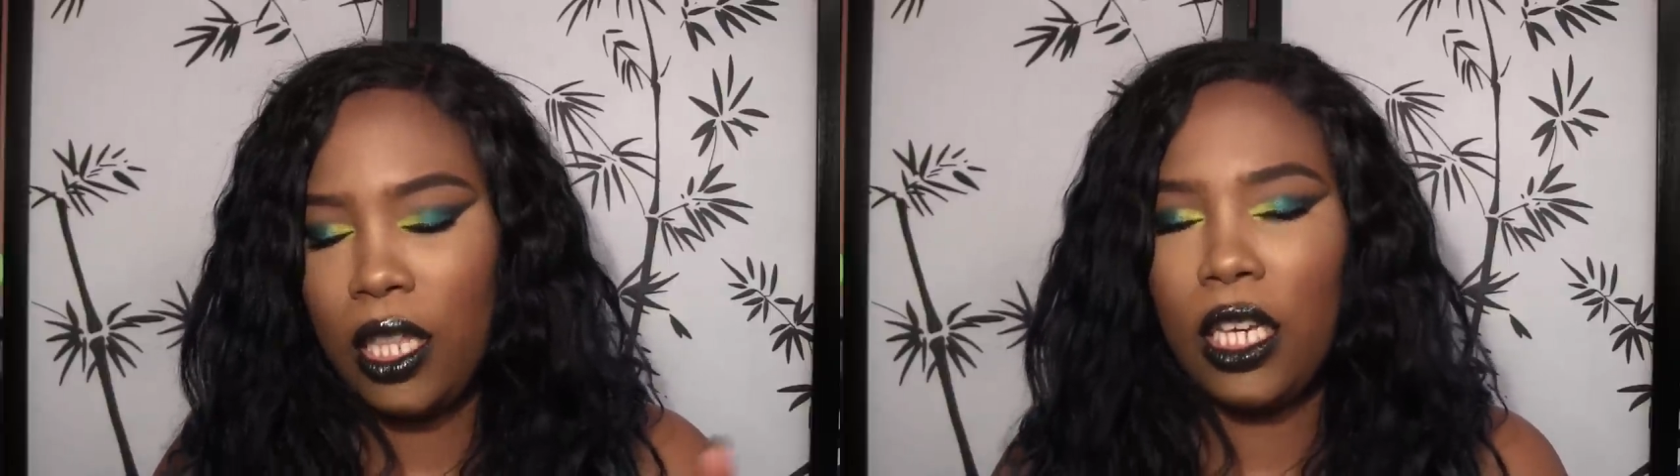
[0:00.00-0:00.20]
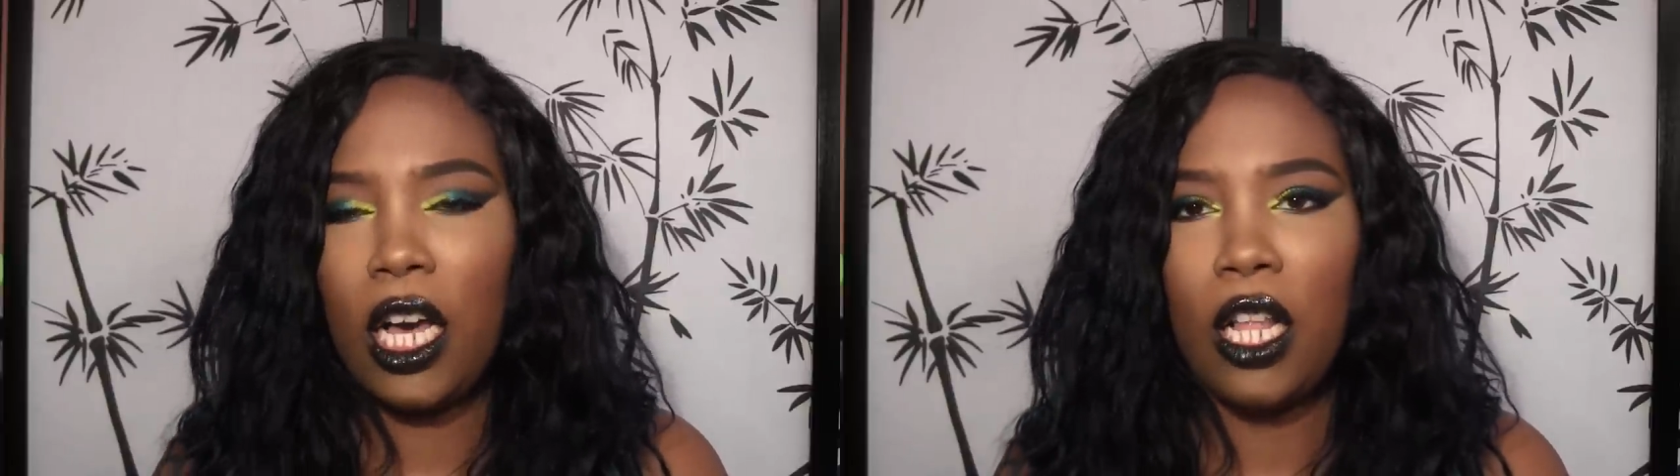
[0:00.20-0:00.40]

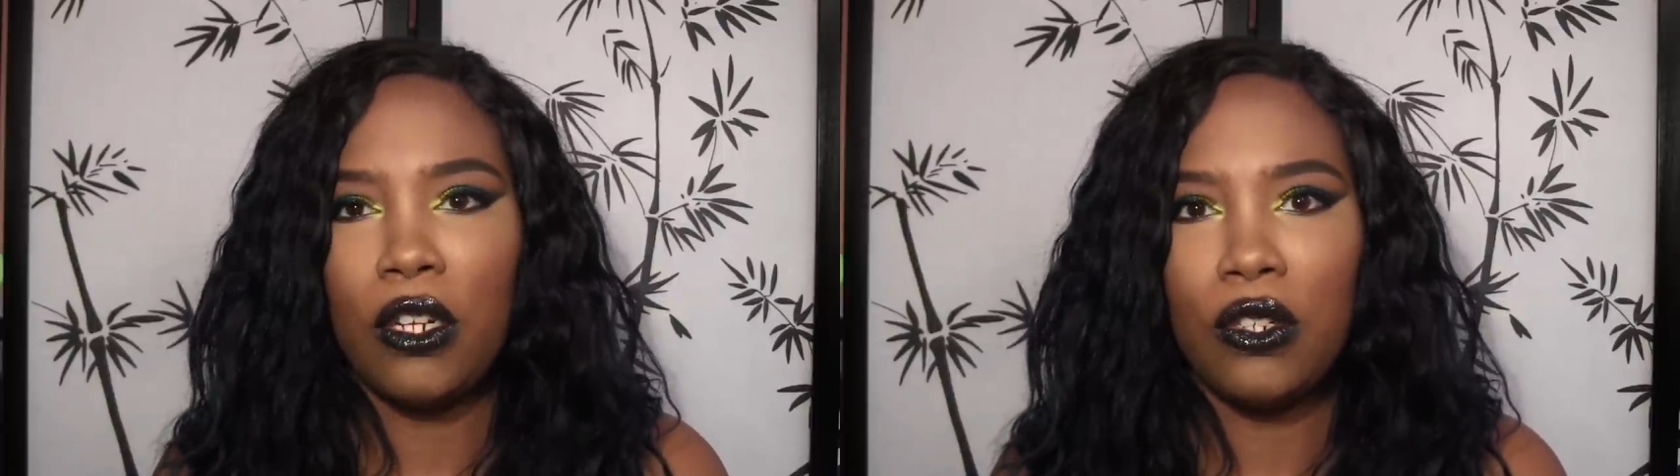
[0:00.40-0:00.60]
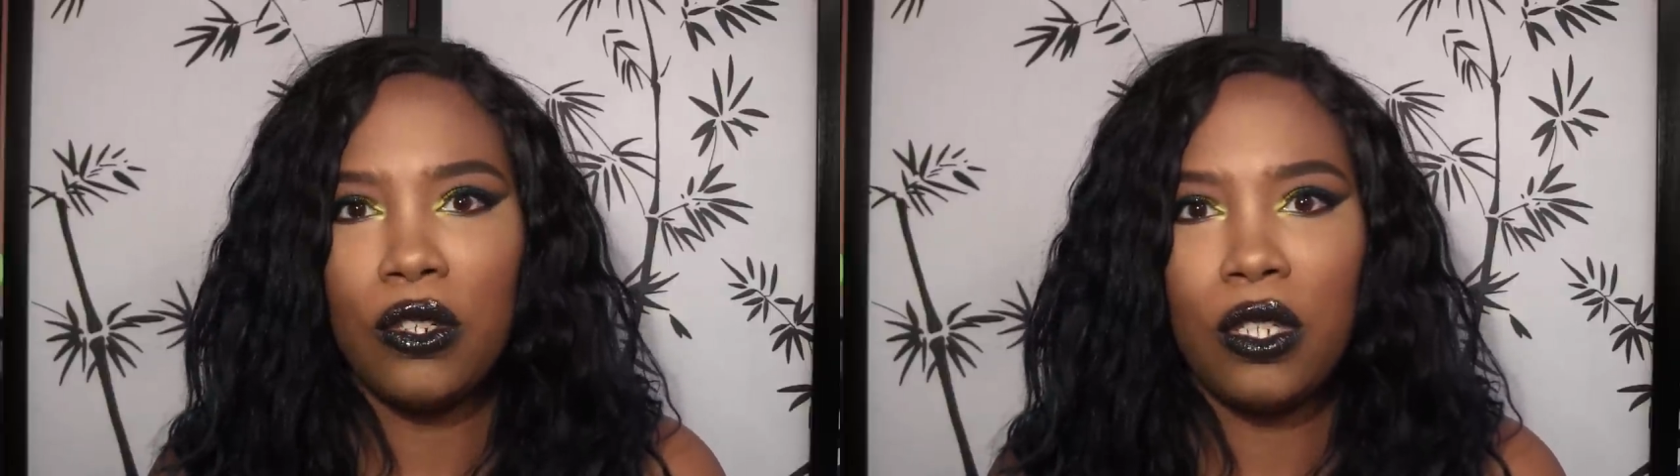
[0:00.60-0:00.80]
the
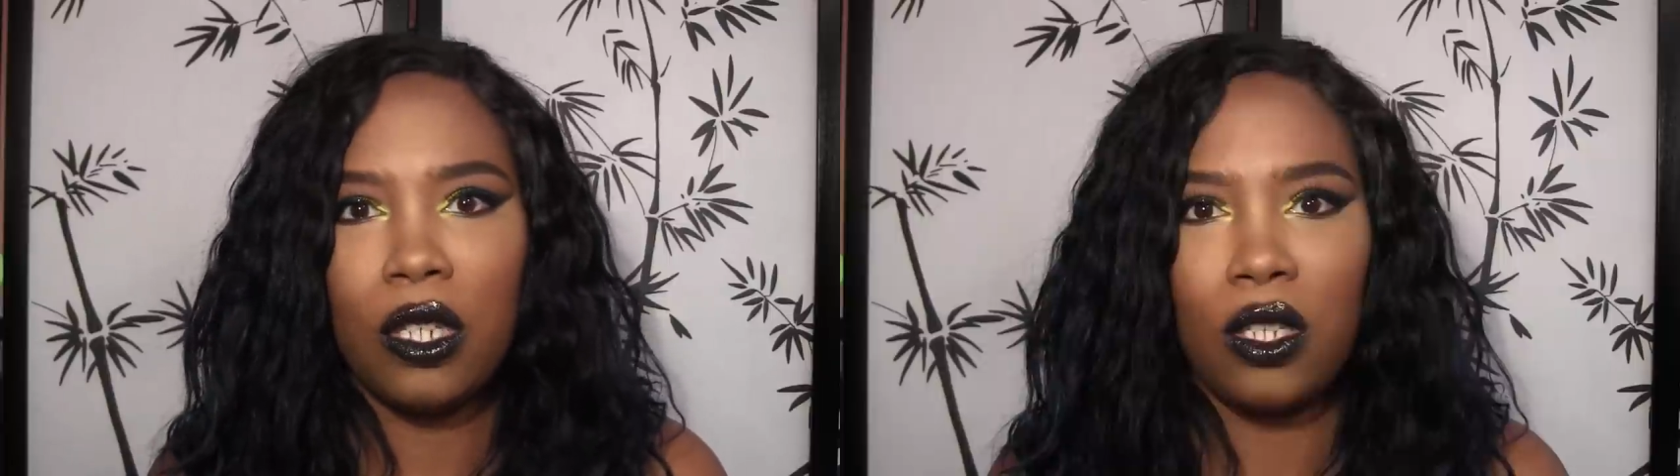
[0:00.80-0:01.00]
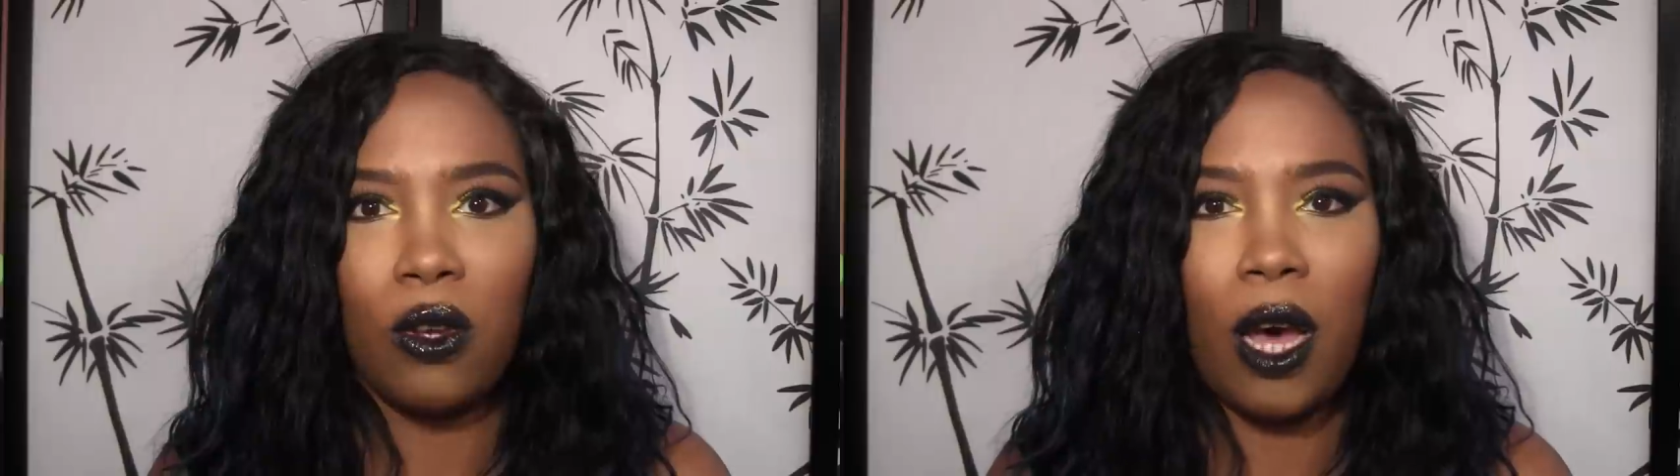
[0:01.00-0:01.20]
colors
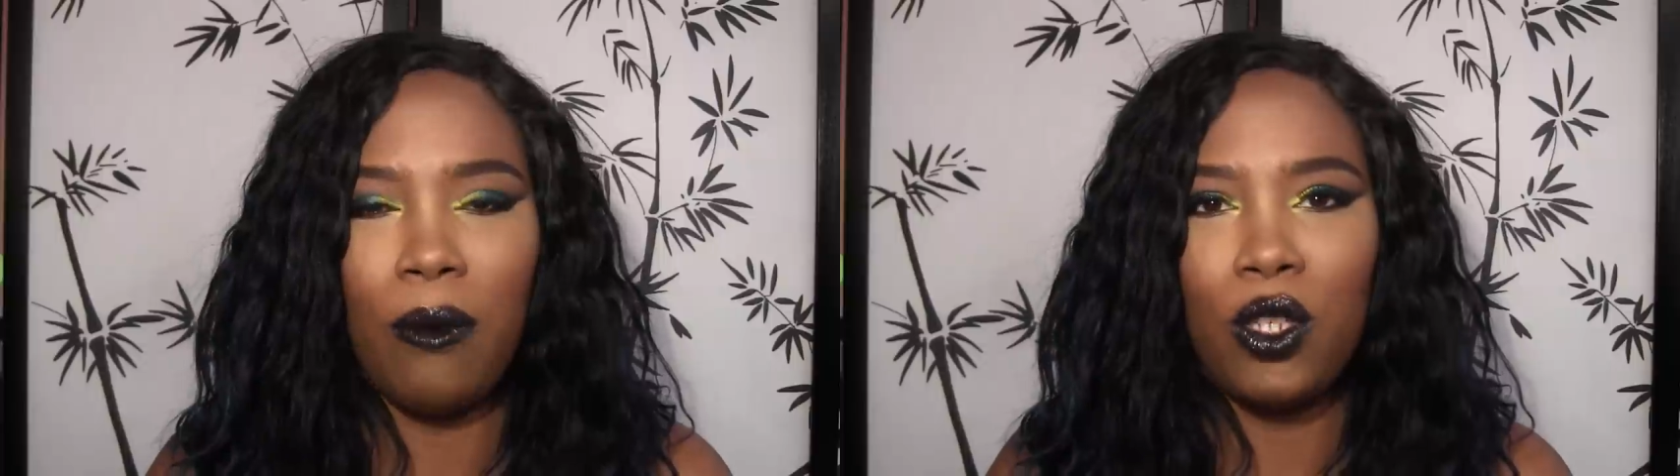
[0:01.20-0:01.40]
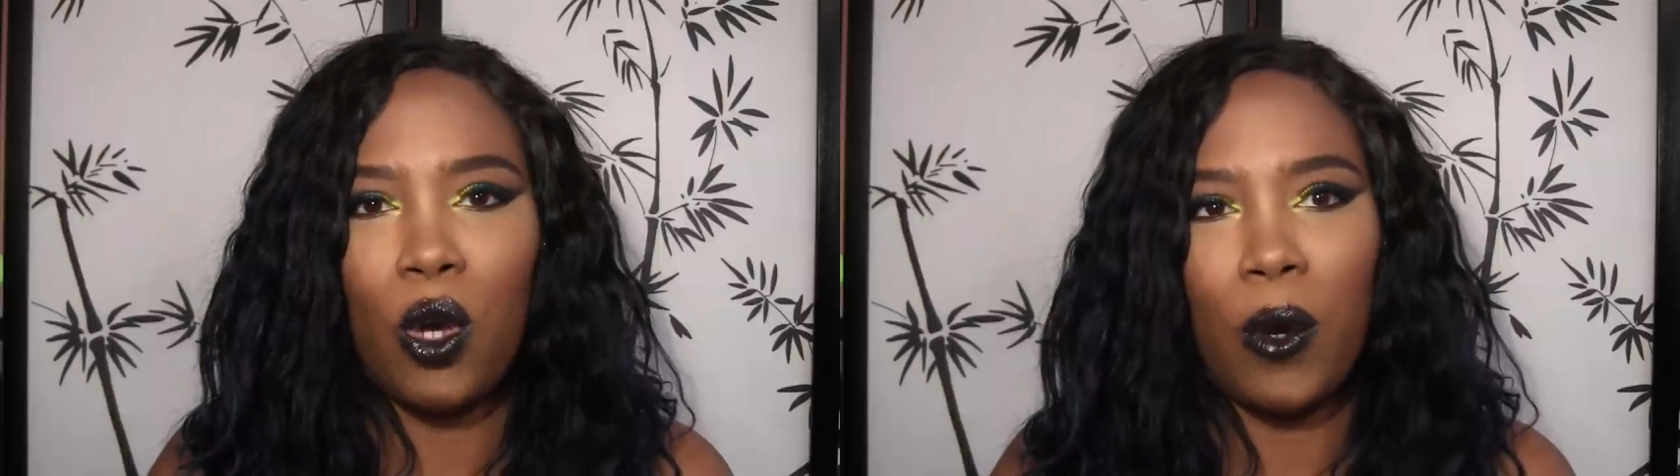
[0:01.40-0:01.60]
so
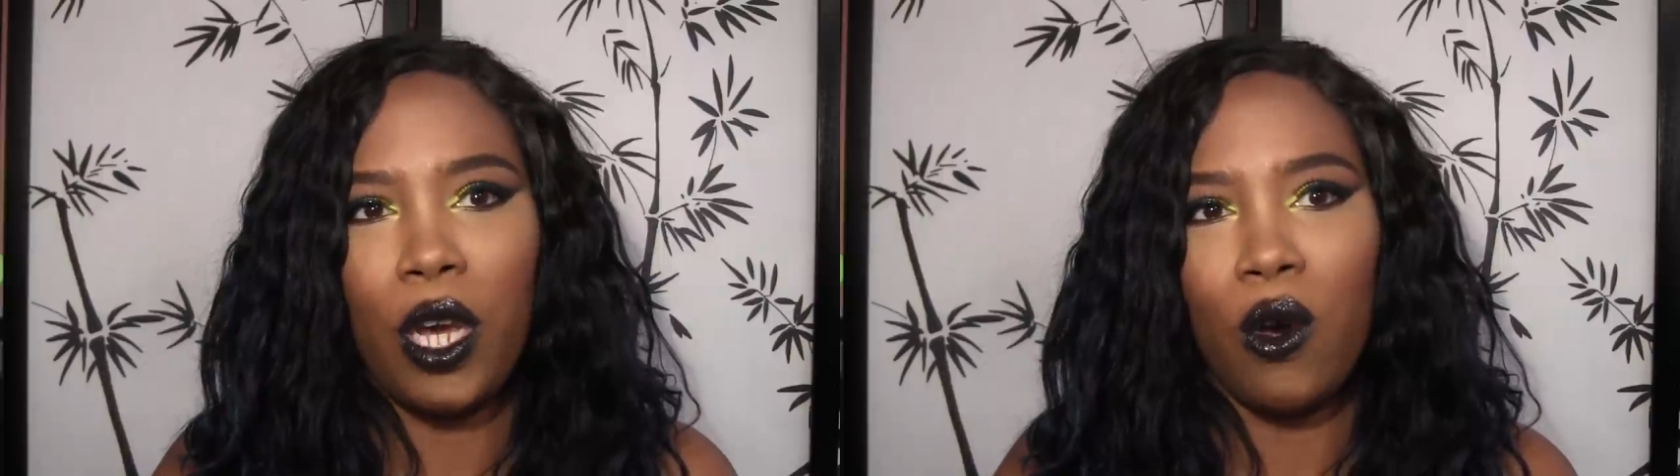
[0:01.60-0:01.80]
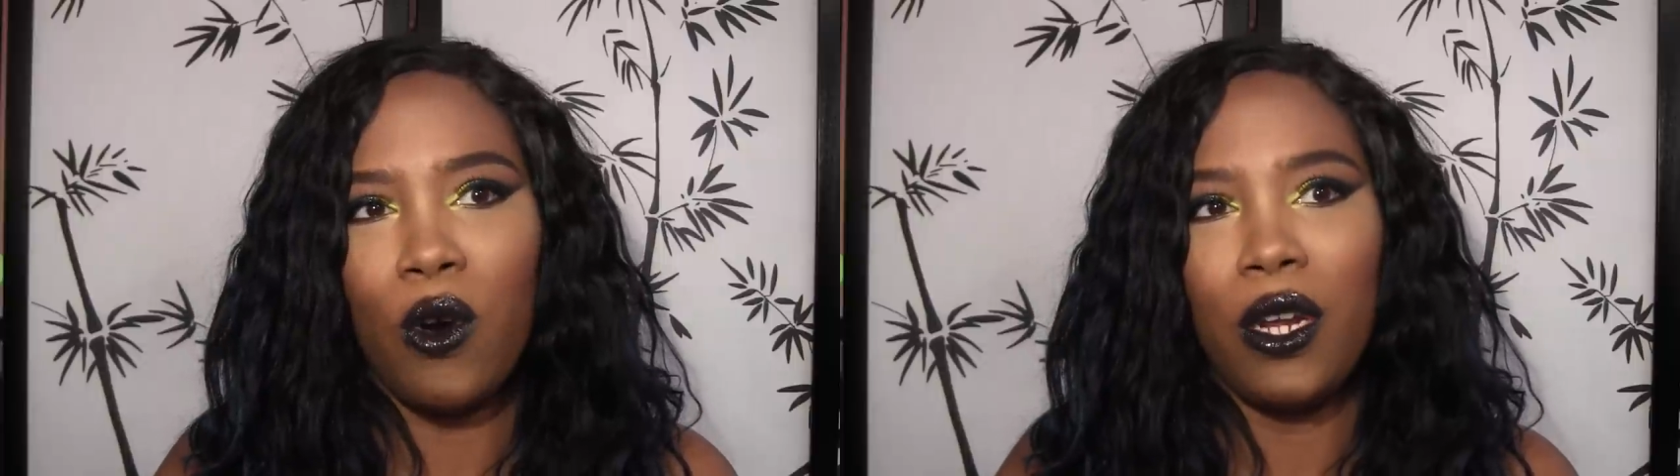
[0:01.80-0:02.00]
I was
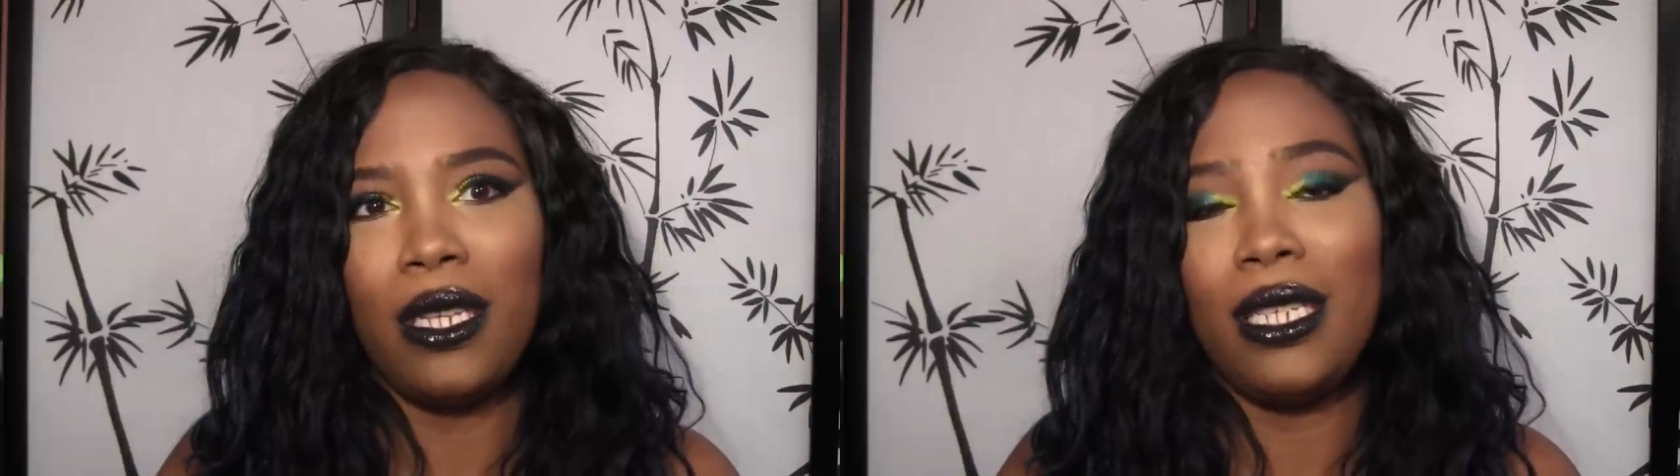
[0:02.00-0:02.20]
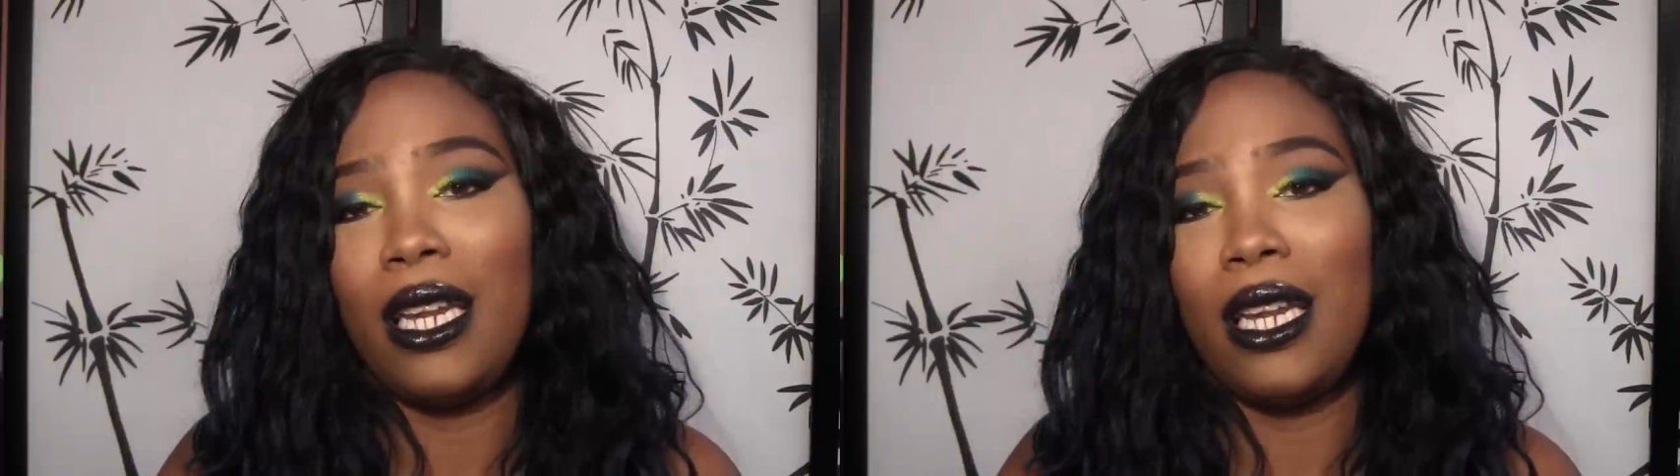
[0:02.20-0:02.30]
going according